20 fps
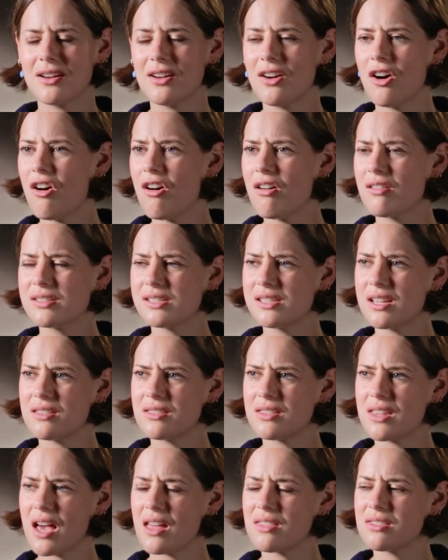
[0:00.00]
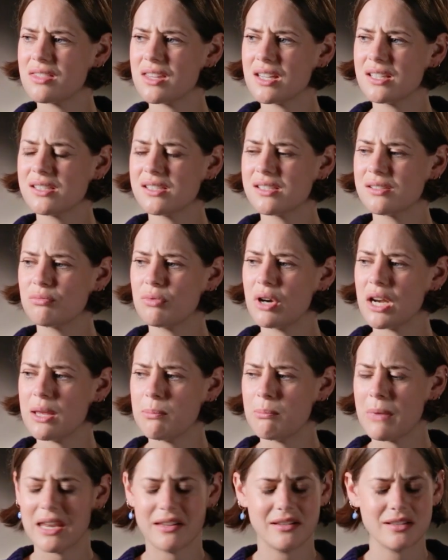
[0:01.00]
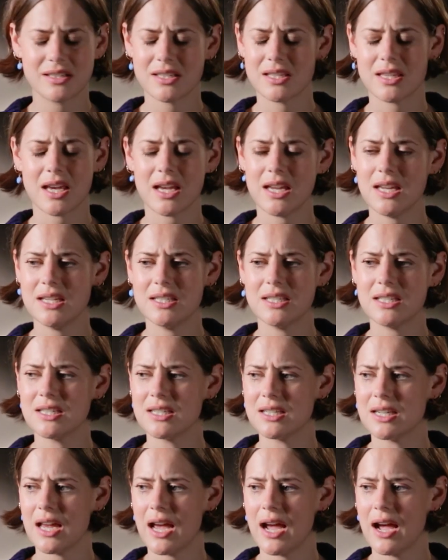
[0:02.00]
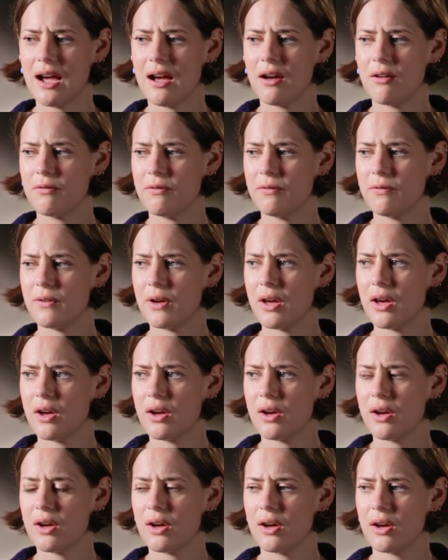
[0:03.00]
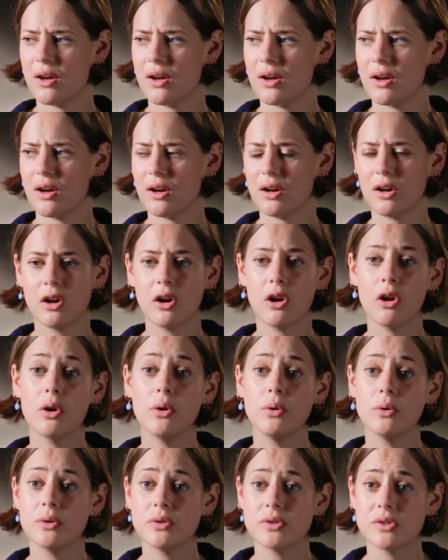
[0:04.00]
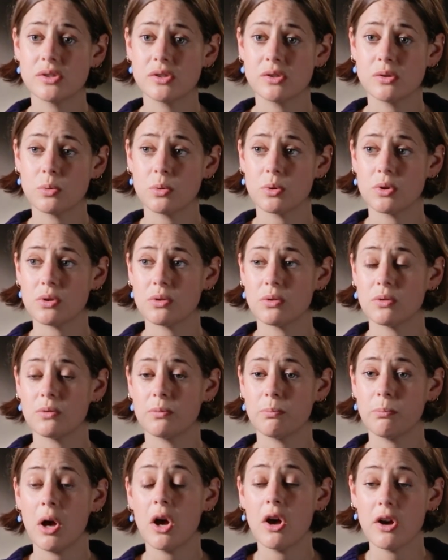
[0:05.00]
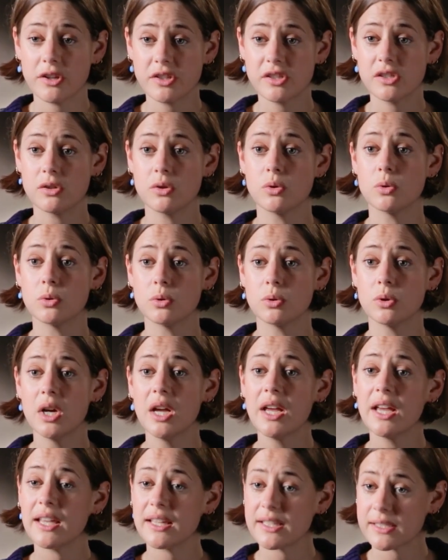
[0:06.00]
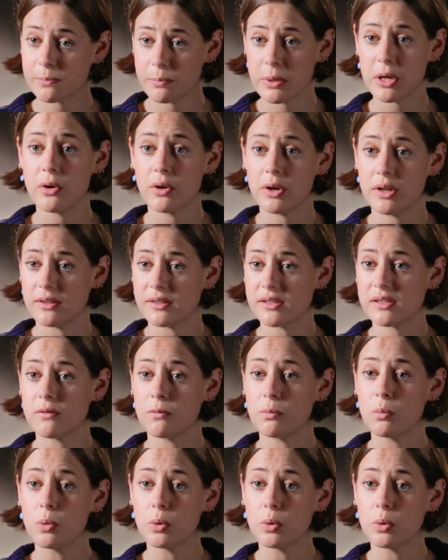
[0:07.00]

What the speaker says: Karl said that this really meant that he didn't have a close sort of personal experience of